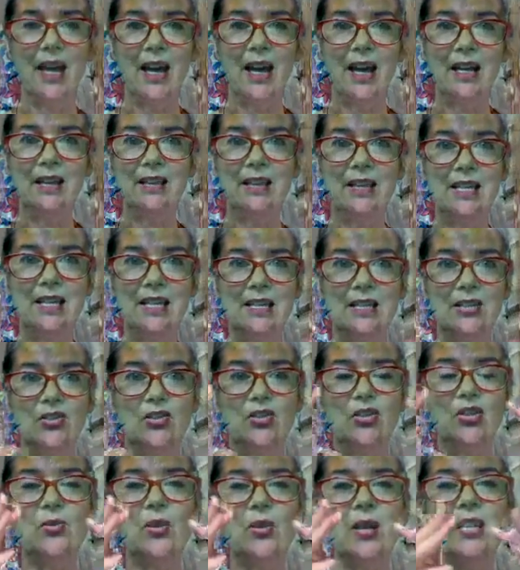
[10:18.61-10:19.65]
And these
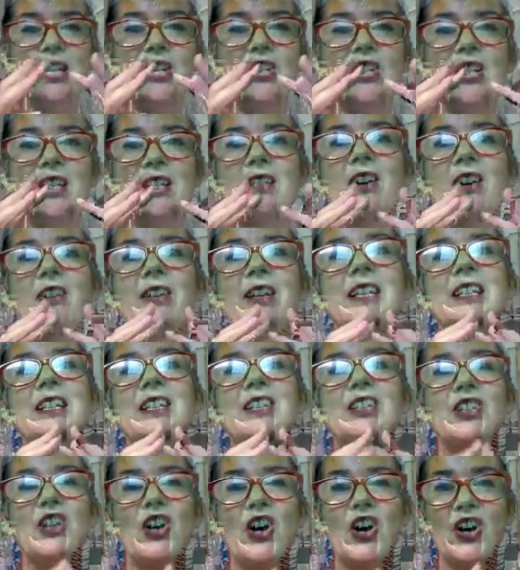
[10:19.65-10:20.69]
two energies are in an
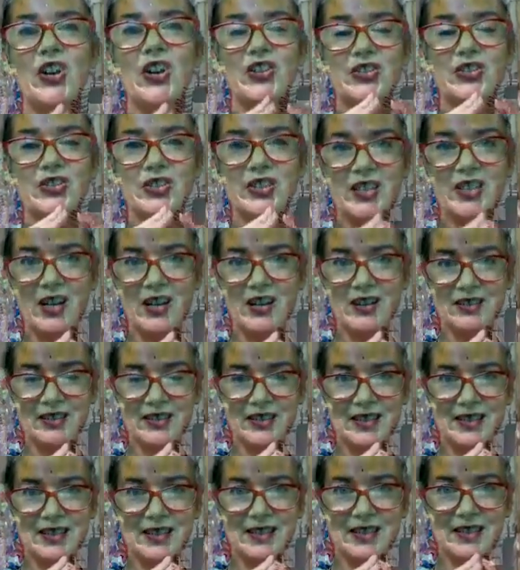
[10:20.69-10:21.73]
eternal
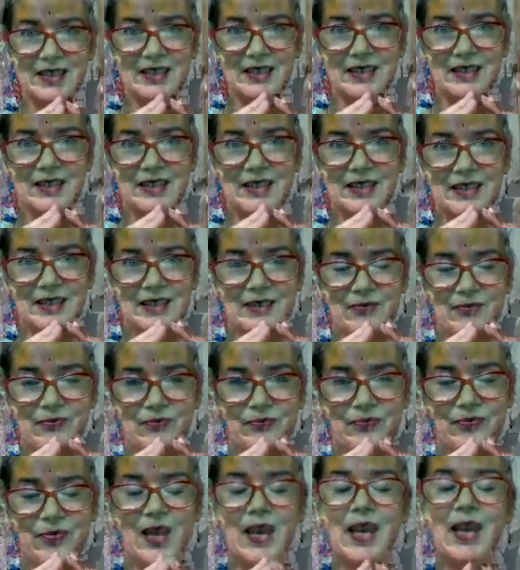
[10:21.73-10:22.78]
dance.
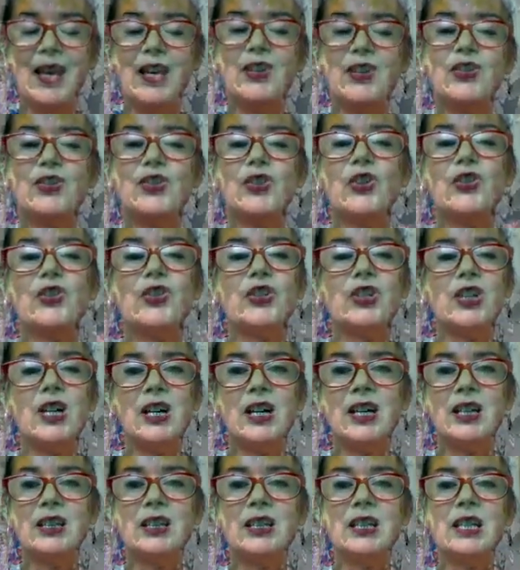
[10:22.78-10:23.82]
So
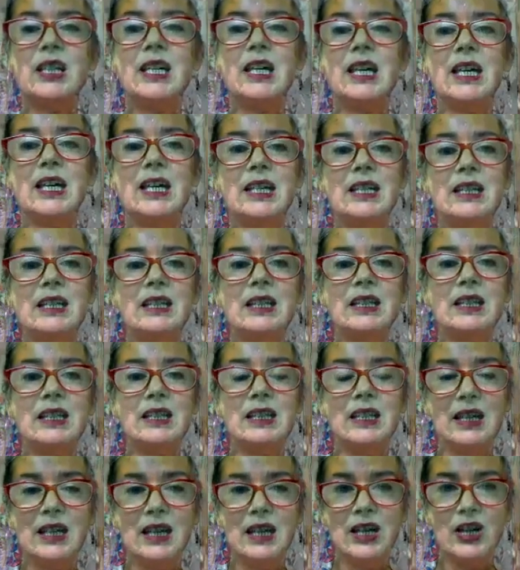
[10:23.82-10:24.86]
Shakti is
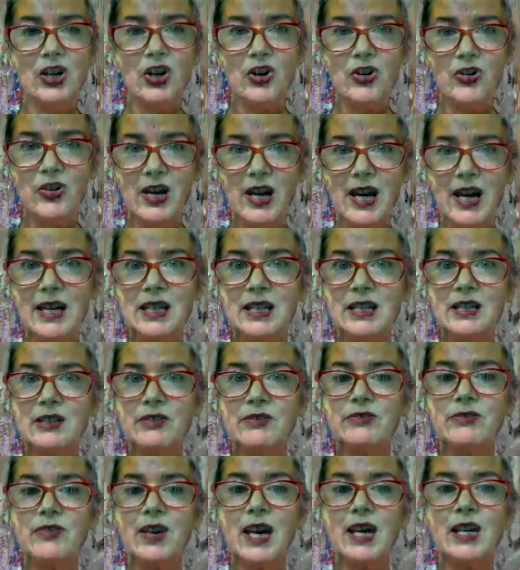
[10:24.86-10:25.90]
creative
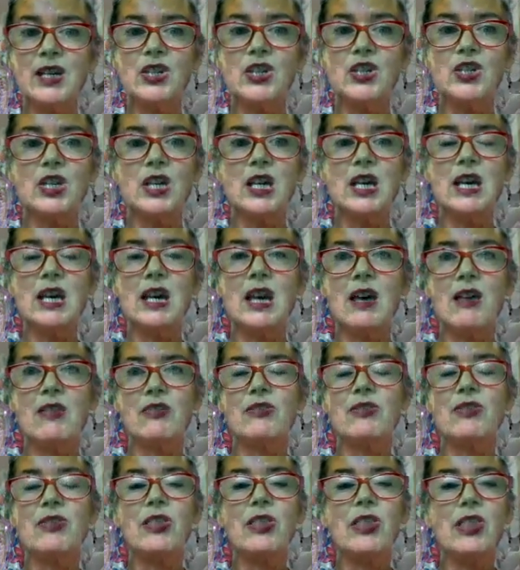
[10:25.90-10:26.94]
energy,
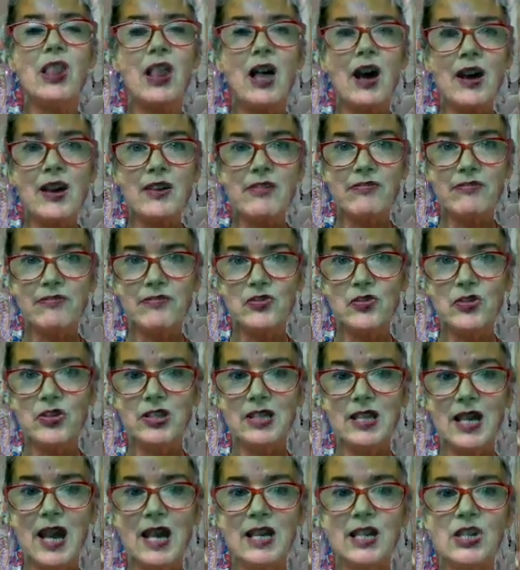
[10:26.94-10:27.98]
life
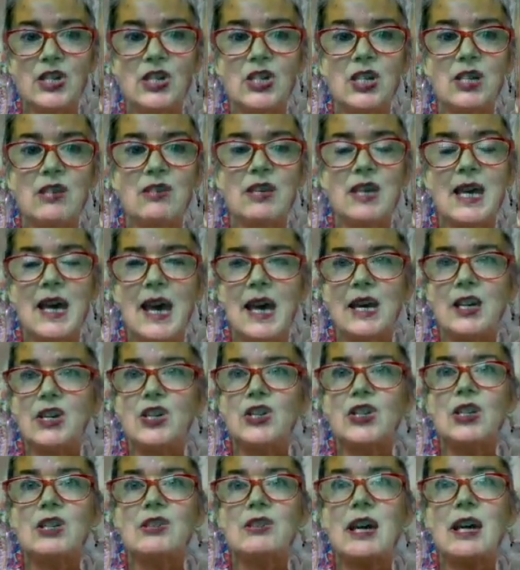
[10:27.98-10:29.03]
force energy, the
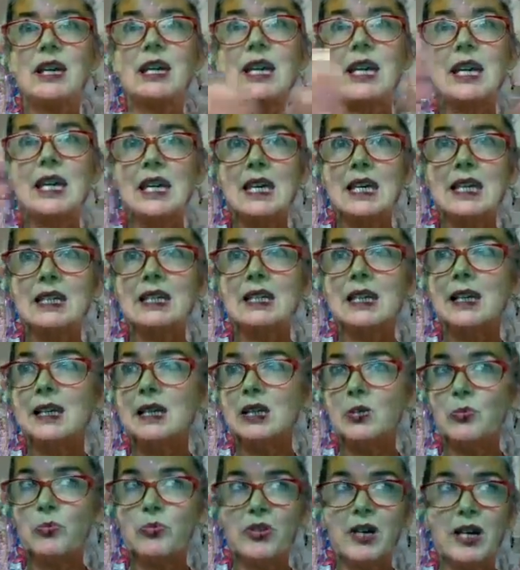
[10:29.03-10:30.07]
energy that is
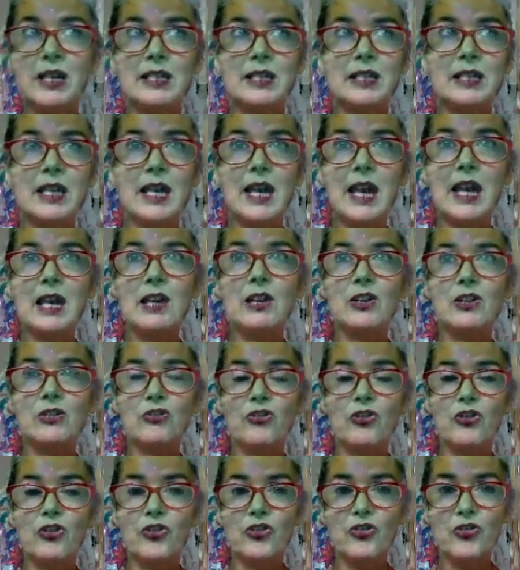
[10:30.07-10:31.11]
expressed in and
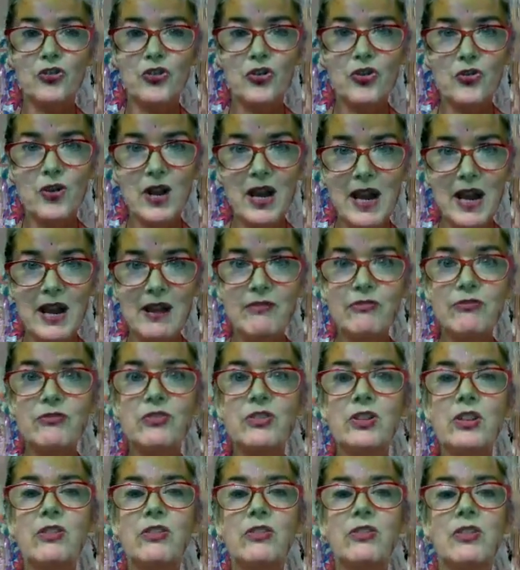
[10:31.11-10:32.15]
through
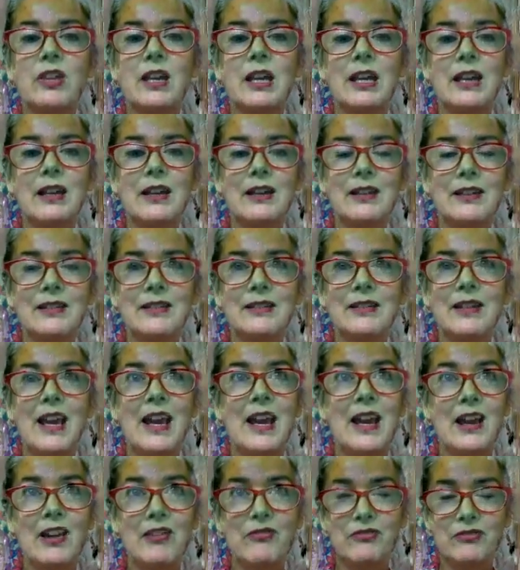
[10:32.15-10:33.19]
everything,
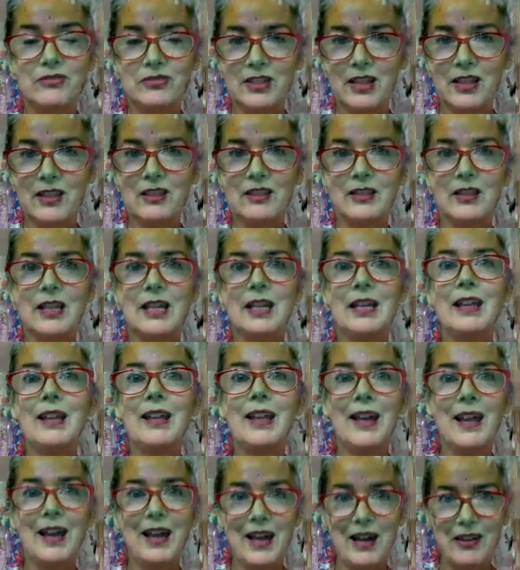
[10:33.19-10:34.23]
everything,
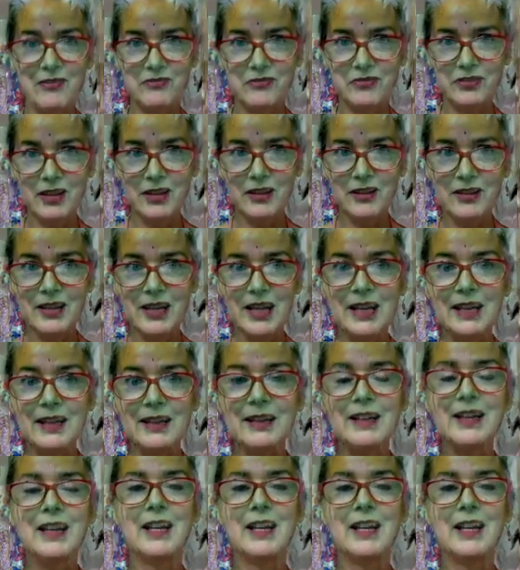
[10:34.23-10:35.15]
everything.